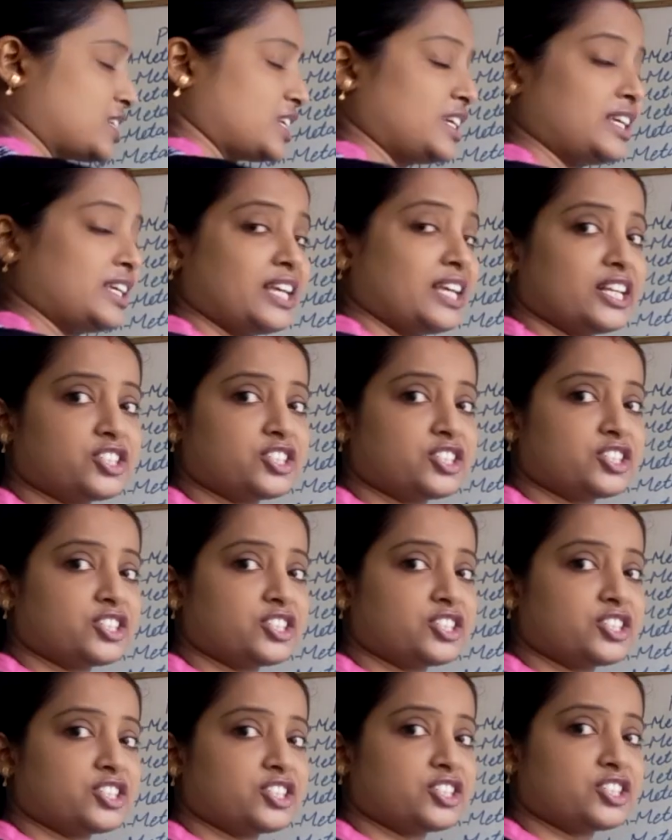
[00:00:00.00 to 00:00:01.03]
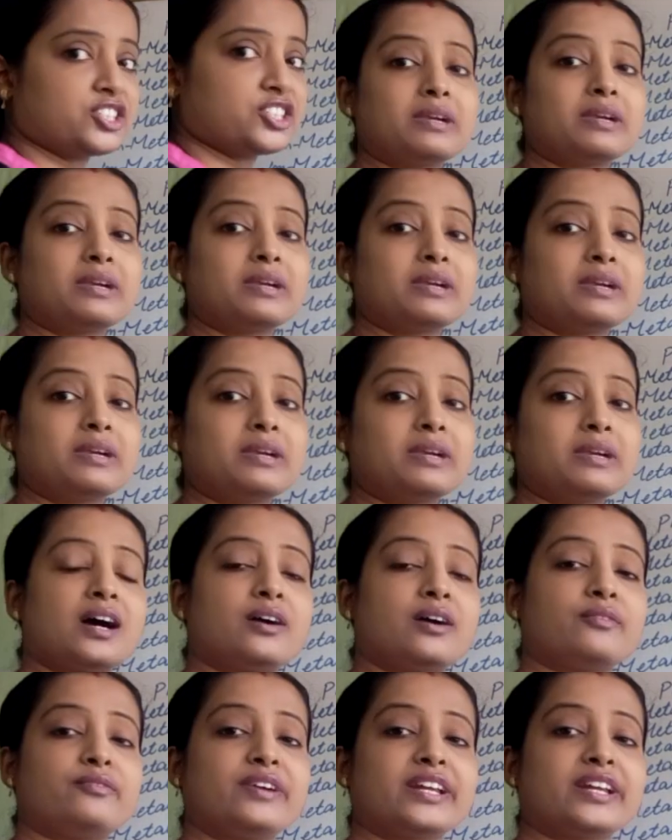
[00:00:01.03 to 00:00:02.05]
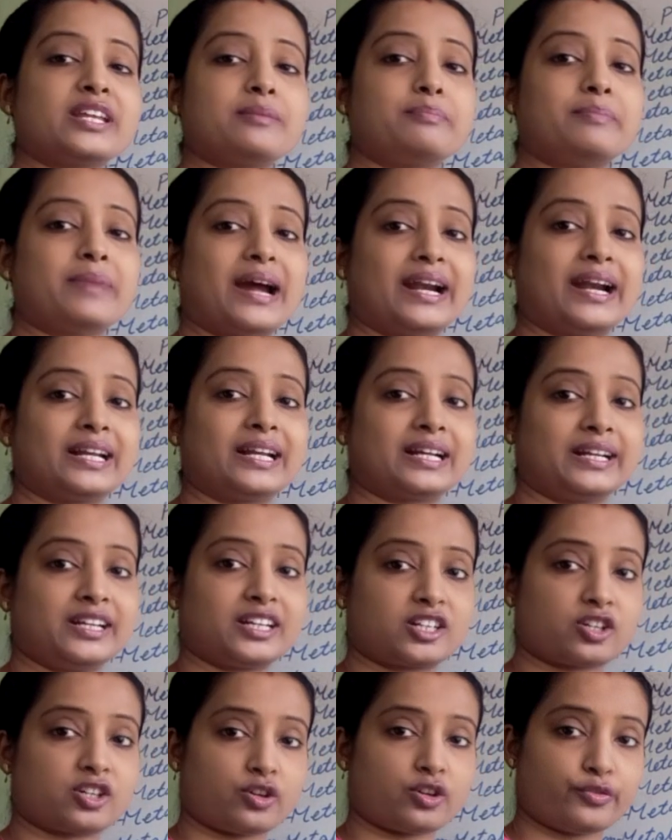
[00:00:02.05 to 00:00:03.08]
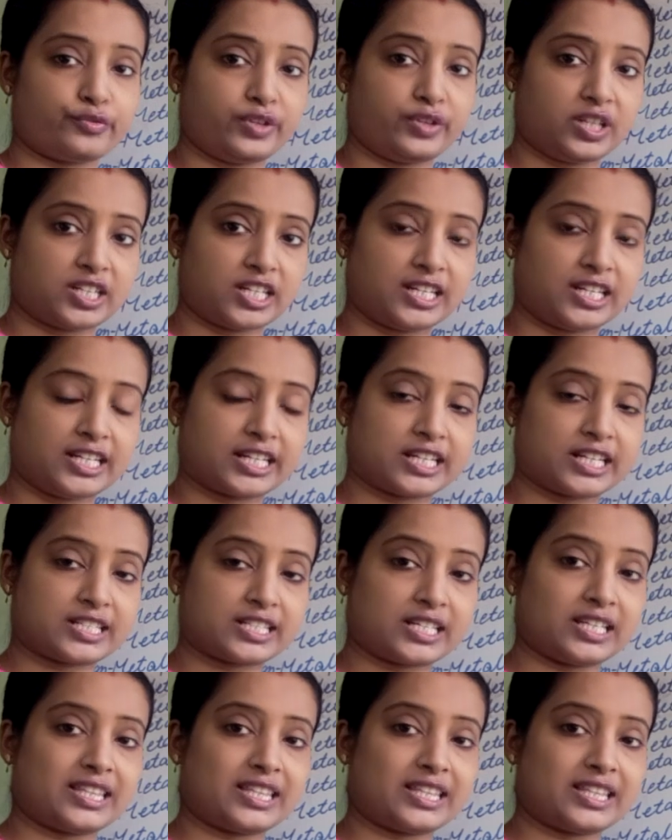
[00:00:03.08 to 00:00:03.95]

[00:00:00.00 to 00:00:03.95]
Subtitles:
Yes, children, non-metals are very bad conductor of heat and electricity.